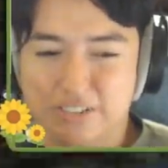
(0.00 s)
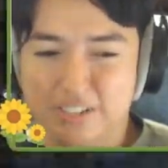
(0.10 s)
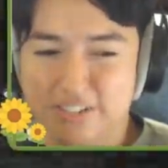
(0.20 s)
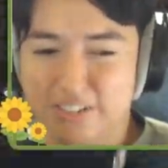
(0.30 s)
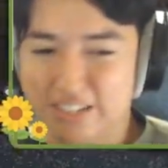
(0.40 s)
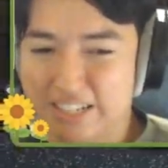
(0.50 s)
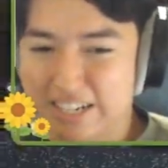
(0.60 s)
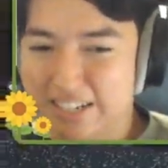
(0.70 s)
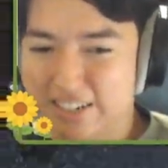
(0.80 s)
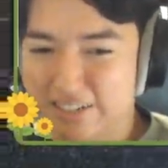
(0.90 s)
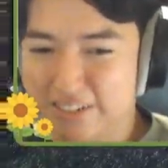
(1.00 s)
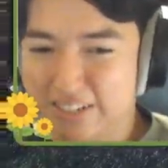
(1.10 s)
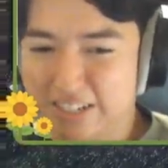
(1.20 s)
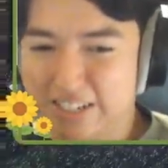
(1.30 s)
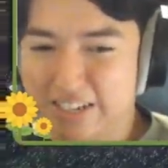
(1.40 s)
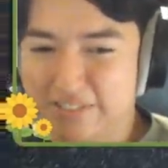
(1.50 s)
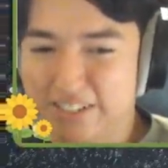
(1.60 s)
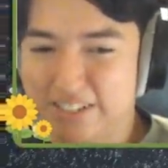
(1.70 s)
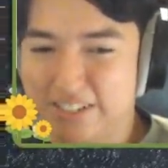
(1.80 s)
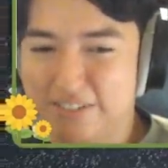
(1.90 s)
the land during the calamity is a
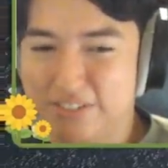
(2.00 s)
symbol